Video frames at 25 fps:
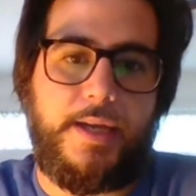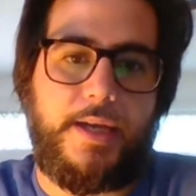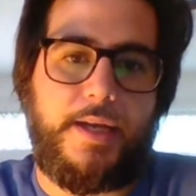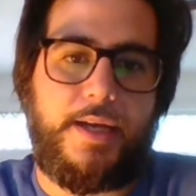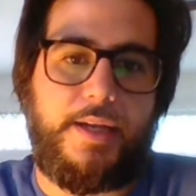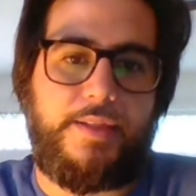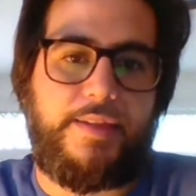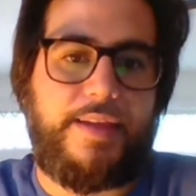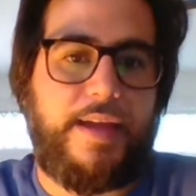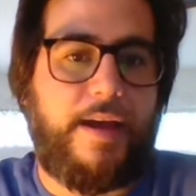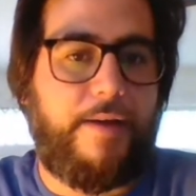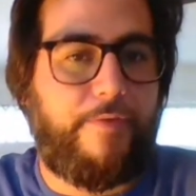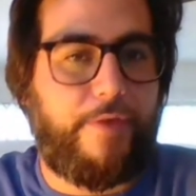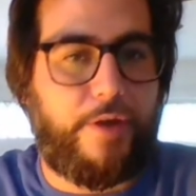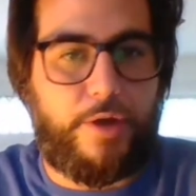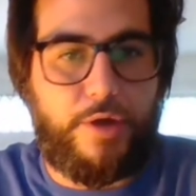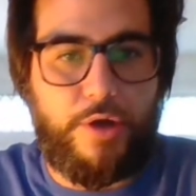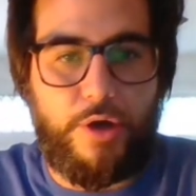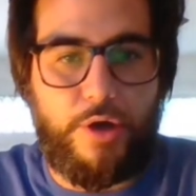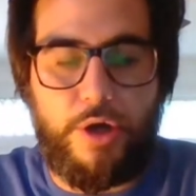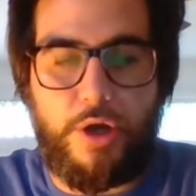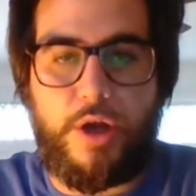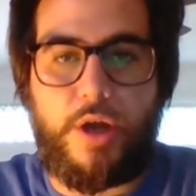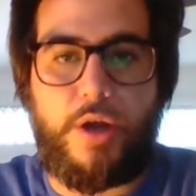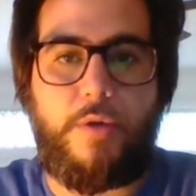Uh, Dalvin
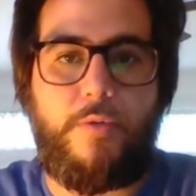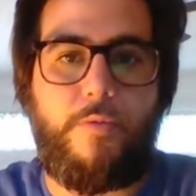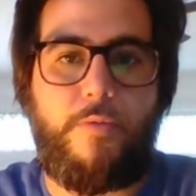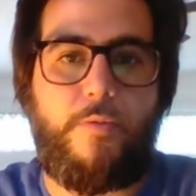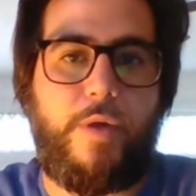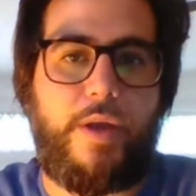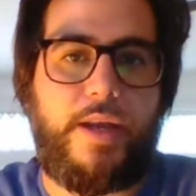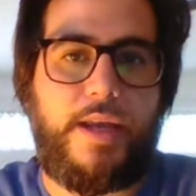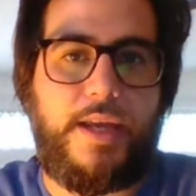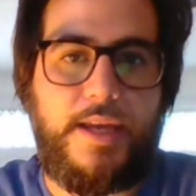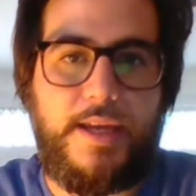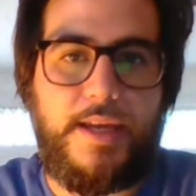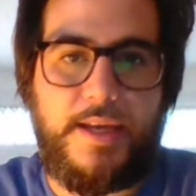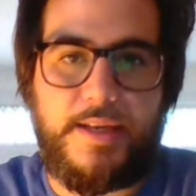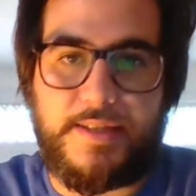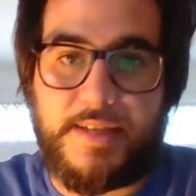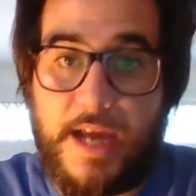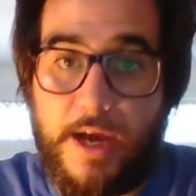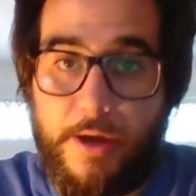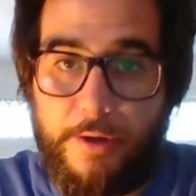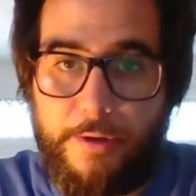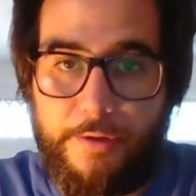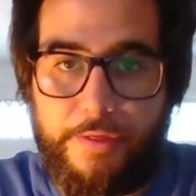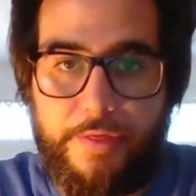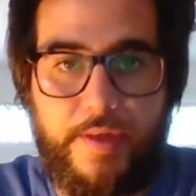Cook, when he is
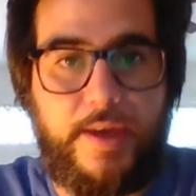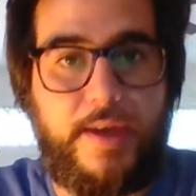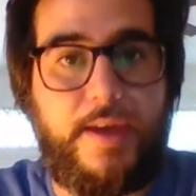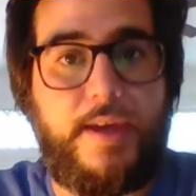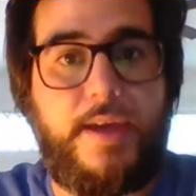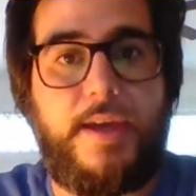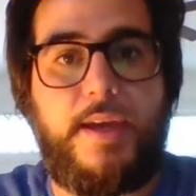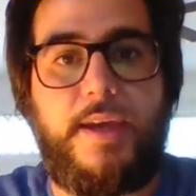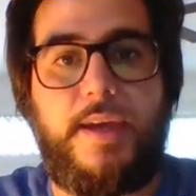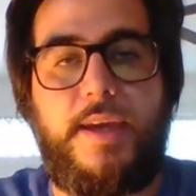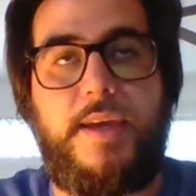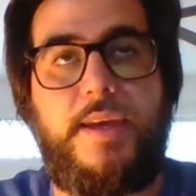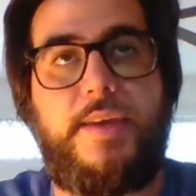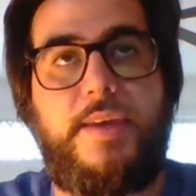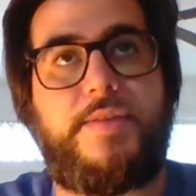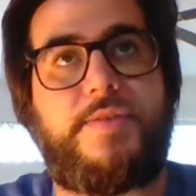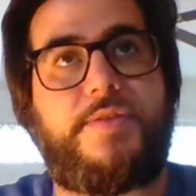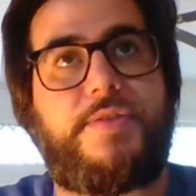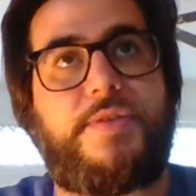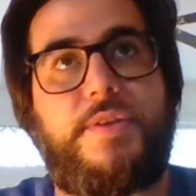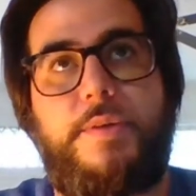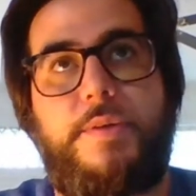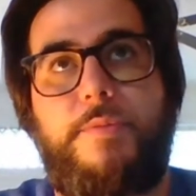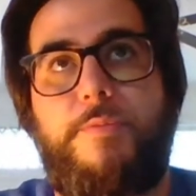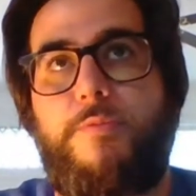healthy,
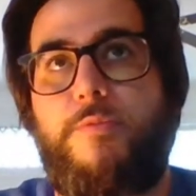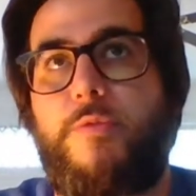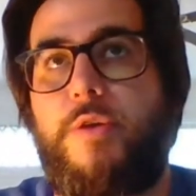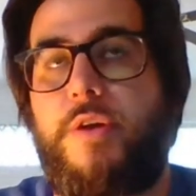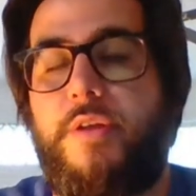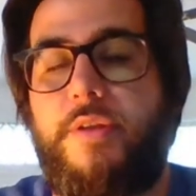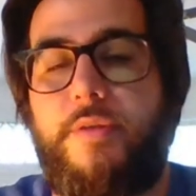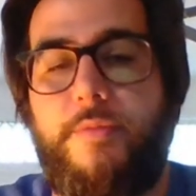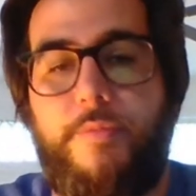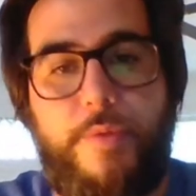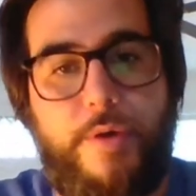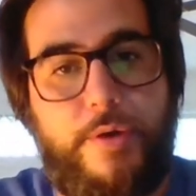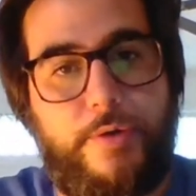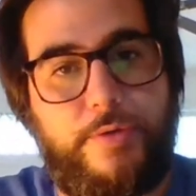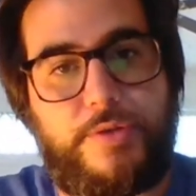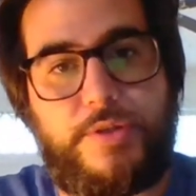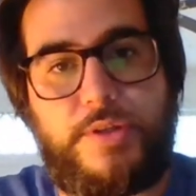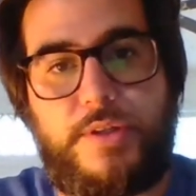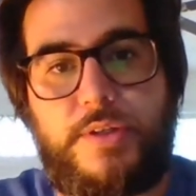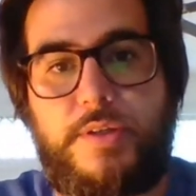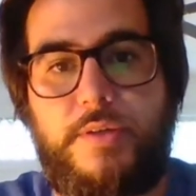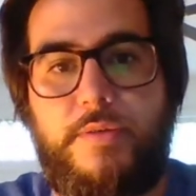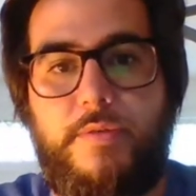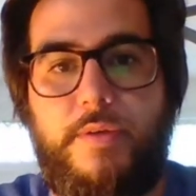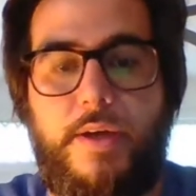is one of the
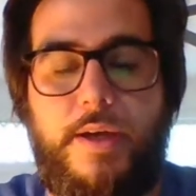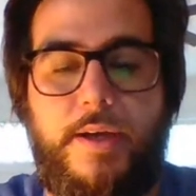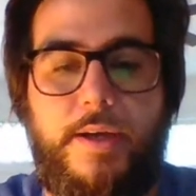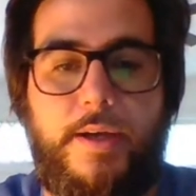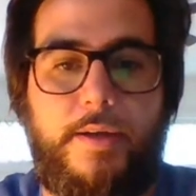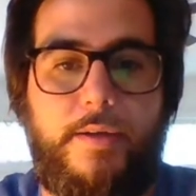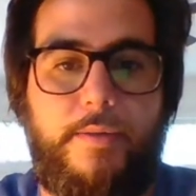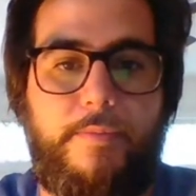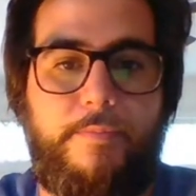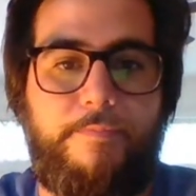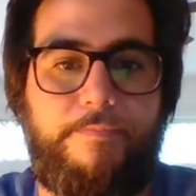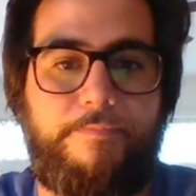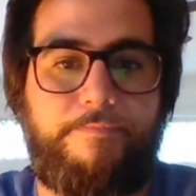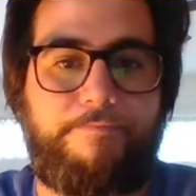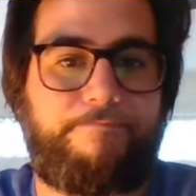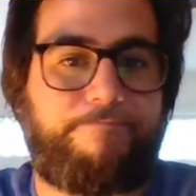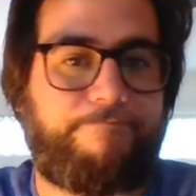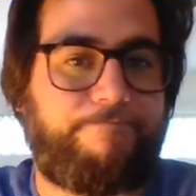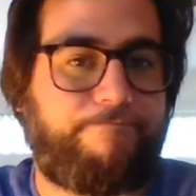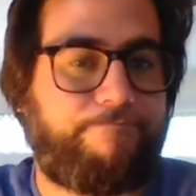most um,